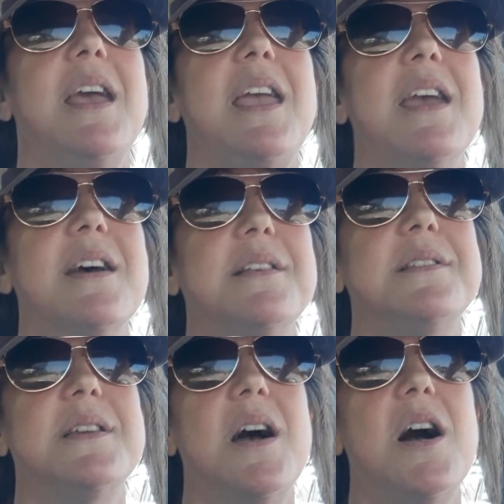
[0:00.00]

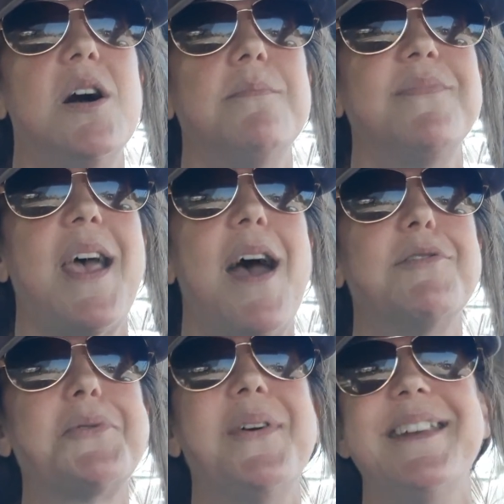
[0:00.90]
and I
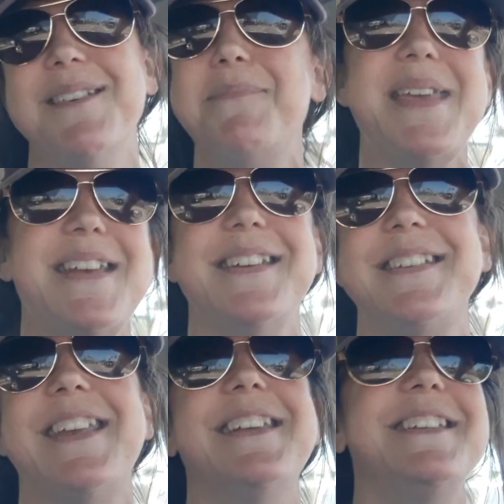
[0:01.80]
was going to the
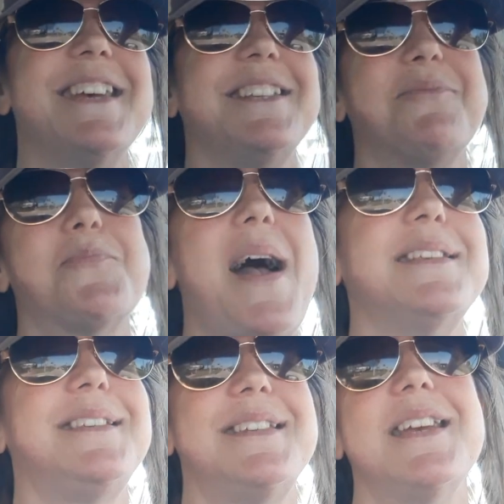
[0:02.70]
beach and just
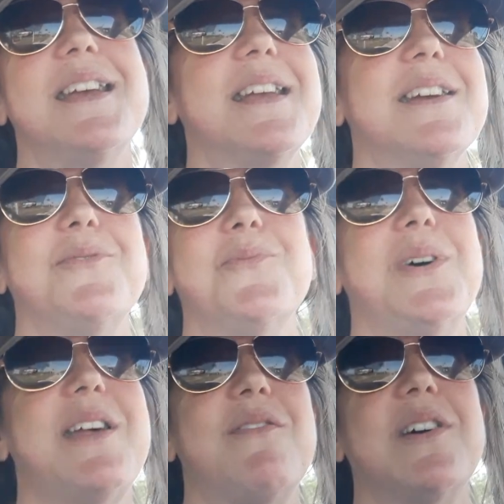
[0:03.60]
resting and
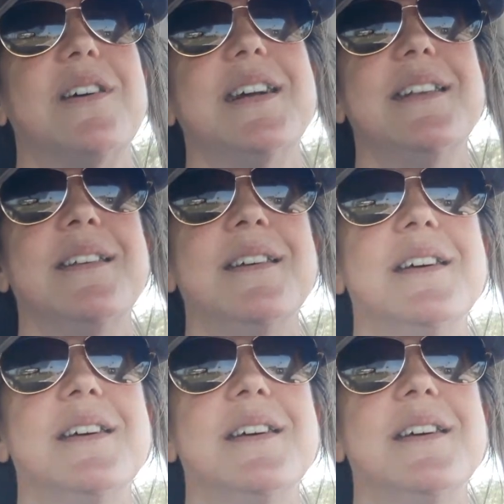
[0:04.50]
whatever, and